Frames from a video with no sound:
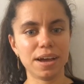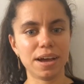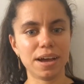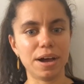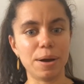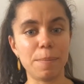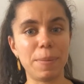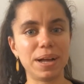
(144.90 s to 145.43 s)

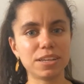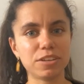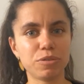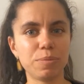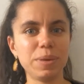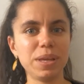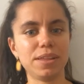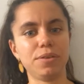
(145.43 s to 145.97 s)
uh, match
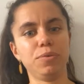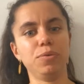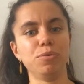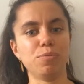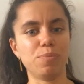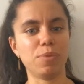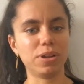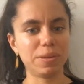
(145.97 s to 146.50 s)
for me, that
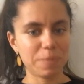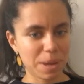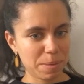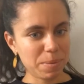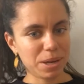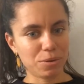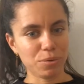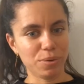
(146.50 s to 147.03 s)
would motivate
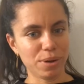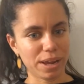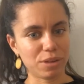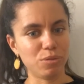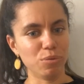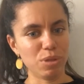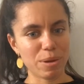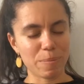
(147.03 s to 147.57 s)
me to
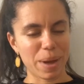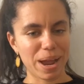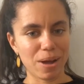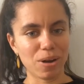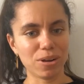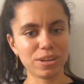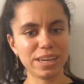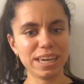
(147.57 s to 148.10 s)
like do the
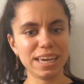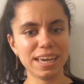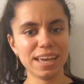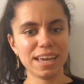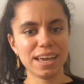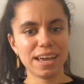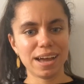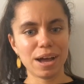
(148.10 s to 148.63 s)
biology
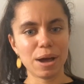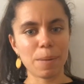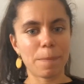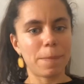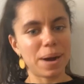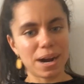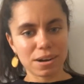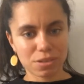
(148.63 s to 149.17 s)

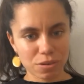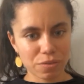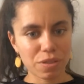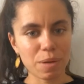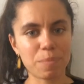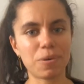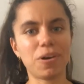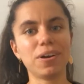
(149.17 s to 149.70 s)
uh, part
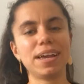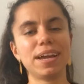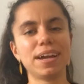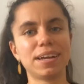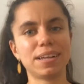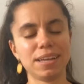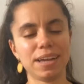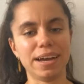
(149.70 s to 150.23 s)
of the
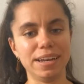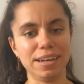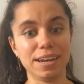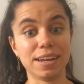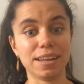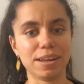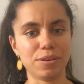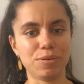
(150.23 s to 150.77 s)
project, and,
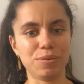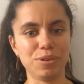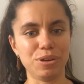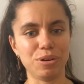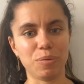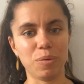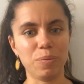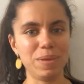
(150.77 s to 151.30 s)
and that
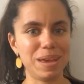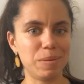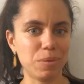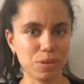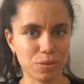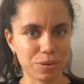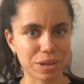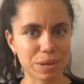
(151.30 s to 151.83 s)
you know would be
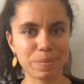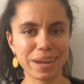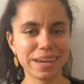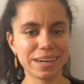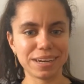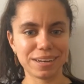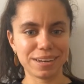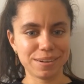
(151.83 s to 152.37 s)
able to
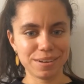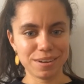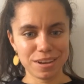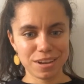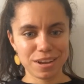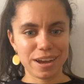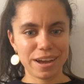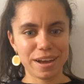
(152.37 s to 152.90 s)
explain it
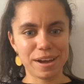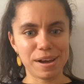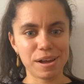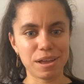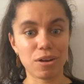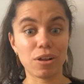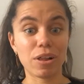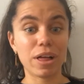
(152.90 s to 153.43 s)

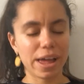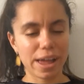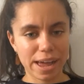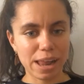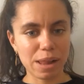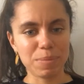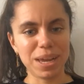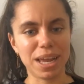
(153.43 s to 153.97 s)
uh, or
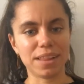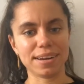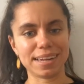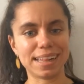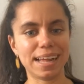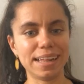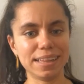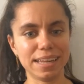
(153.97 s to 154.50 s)
help me
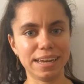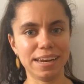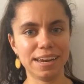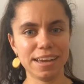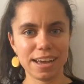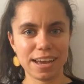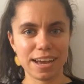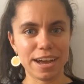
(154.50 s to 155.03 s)
understand it.
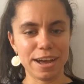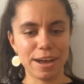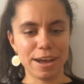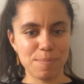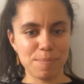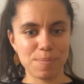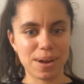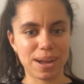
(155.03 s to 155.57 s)

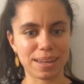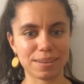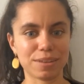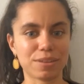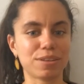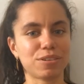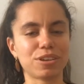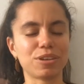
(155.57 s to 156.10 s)
Um, as
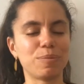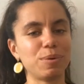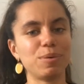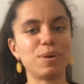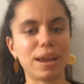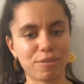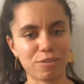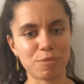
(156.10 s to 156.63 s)

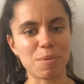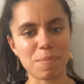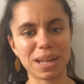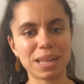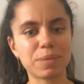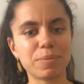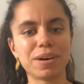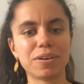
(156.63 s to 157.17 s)
someone like from a
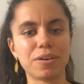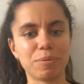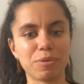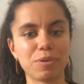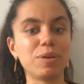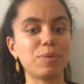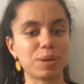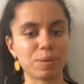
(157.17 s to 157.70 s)
math background,
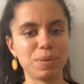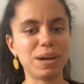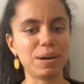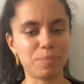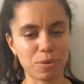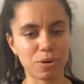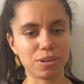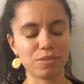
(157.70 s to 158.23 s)
it was really
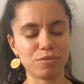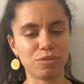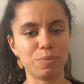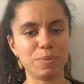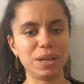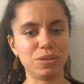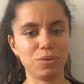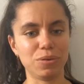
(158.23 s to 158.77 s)
important for
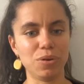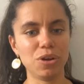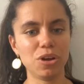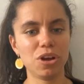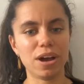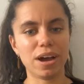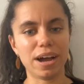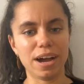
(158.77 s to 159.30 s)
me to
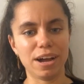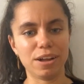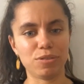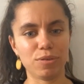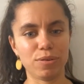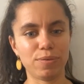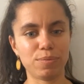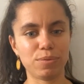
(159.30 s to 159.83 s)
uh,
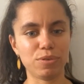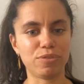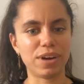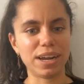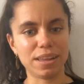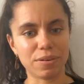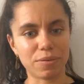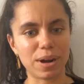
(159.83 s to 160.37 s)
to to
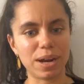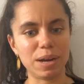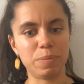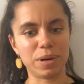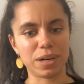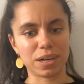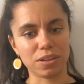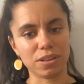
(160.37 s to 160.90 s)
find the right
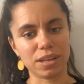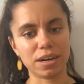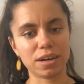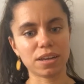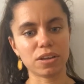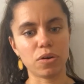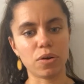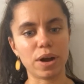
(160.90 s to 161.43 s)
person there.
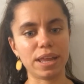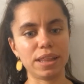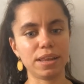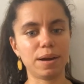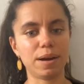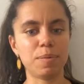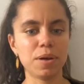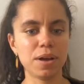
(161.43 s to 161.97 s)
So I
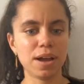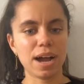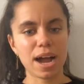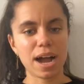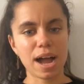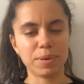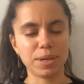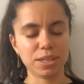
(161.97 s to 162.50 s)
ended up
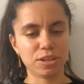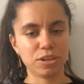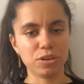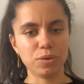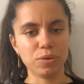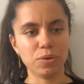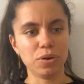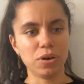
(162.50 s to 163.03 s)
having
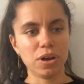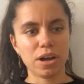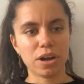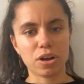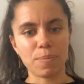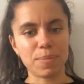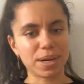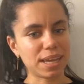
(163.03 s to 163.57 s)
to
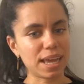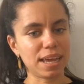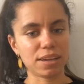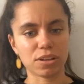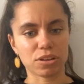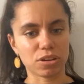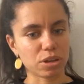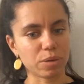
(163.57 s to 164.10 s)

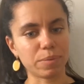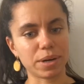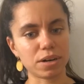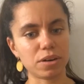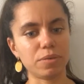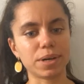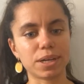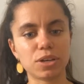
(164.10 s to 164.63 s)
conversations
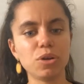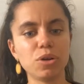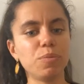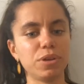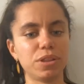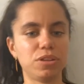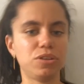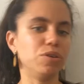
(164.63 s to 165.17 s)
over, over Zoom
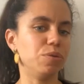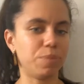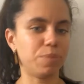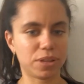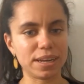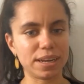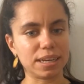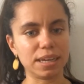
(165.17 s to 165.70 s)
with two
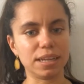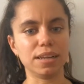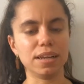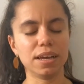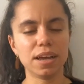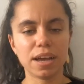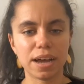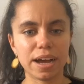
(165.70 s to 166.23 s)
potential
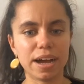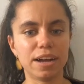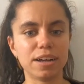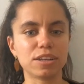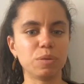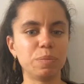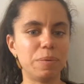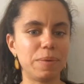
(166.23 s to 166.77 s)
uh,
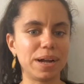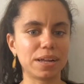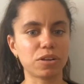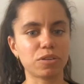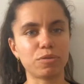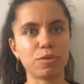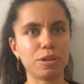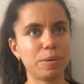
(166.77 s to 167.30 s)

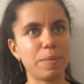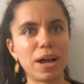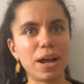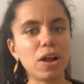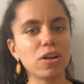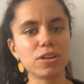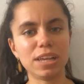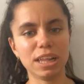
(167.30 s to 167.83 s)
supervisors from the
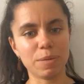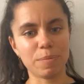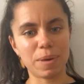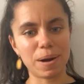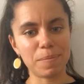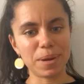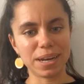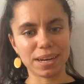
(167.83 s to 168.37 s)
biology
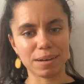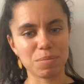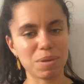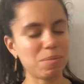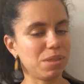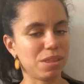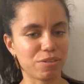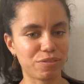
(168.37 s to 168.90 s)
department and
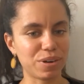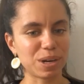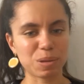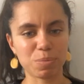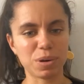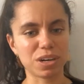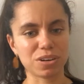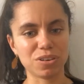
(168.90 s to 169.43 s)
maybe the
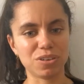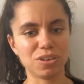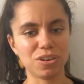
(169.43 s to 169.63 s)
first person